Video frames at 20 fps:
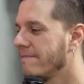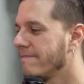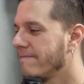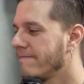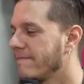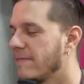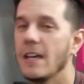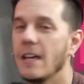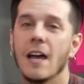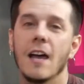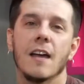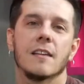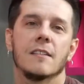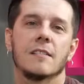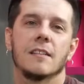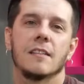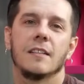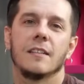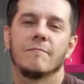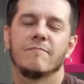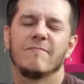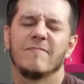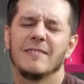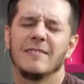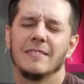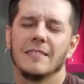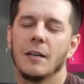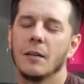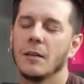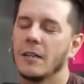Yes.
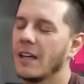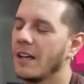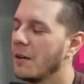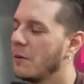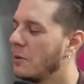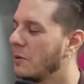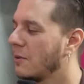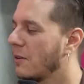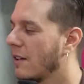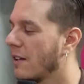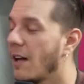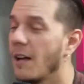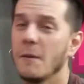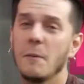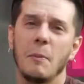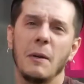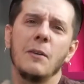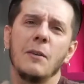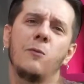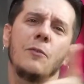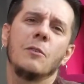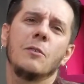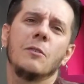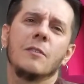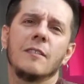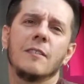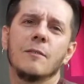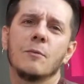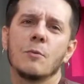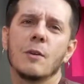Okay, I will not. But if you
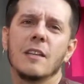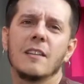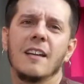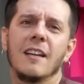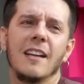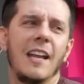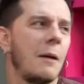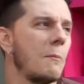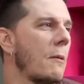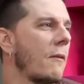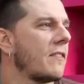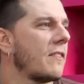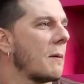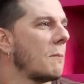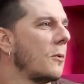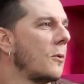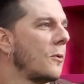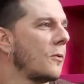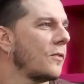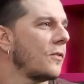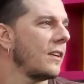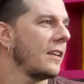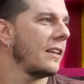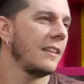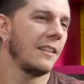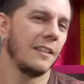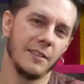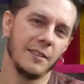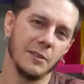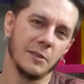read the name of the movie,
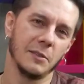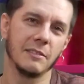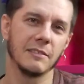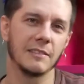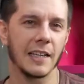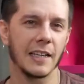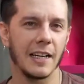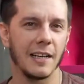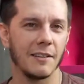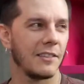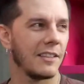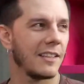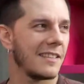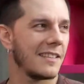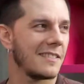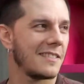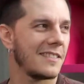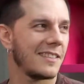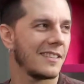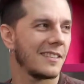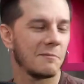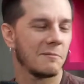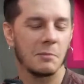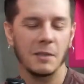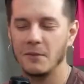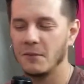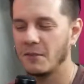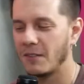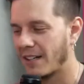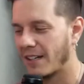you will have an idea
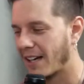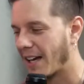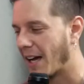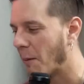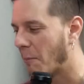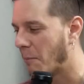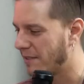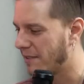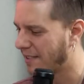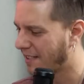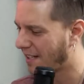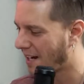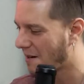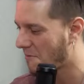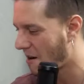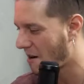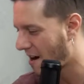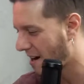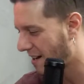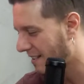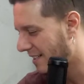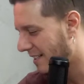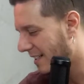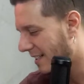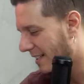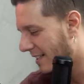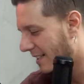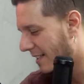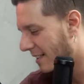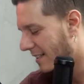about what happens. Come on.
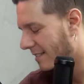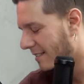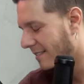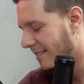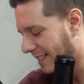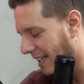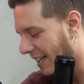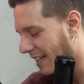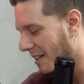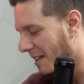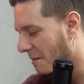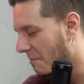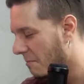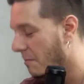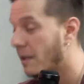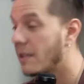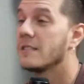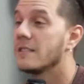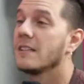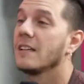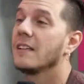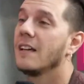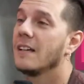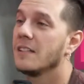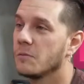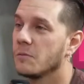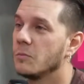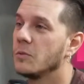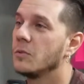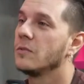Damn, but it's a nice
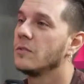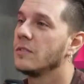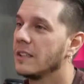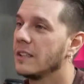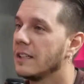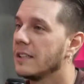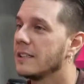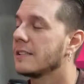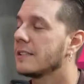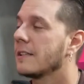movie, yes.